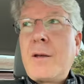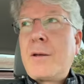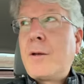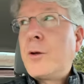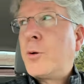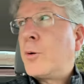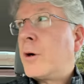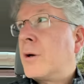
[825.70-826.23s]

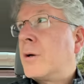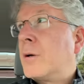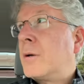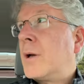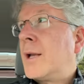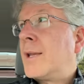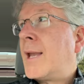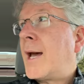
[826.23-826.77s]
who are
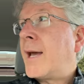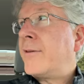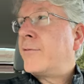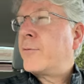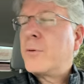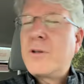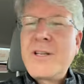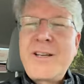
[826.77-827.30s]
alive
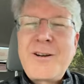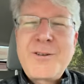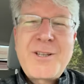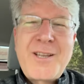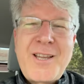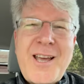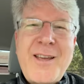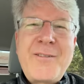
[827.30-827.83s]
really aren't
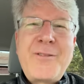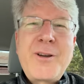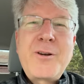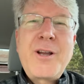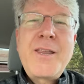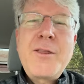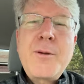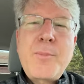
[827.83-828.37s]
alive. They're
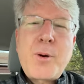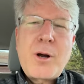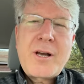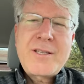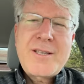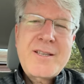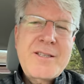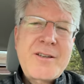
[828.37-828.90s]
in the
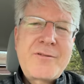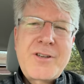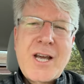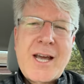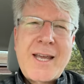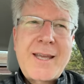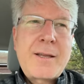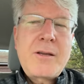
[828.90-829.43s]
process of
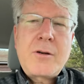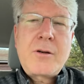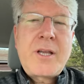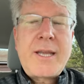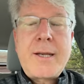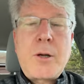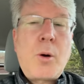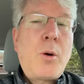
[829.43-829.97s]
dying. They're
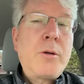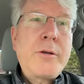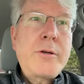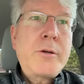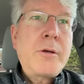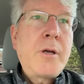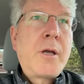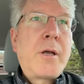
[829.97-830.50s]
getting
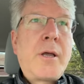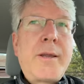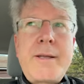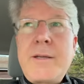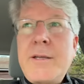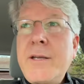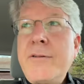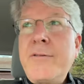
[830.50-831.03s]
older. They
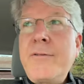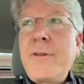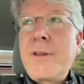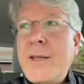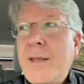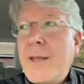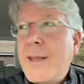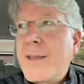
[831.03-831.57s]
live,
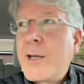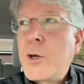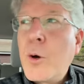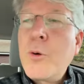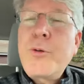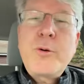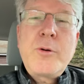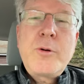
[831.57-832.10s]
they, they
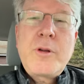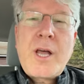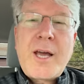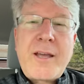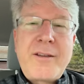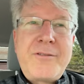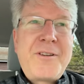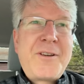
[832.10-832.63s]
go through
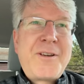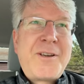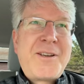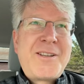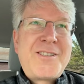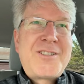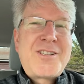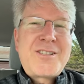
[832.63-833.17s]
life
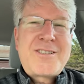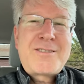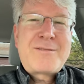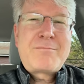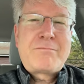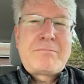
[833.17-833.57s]
just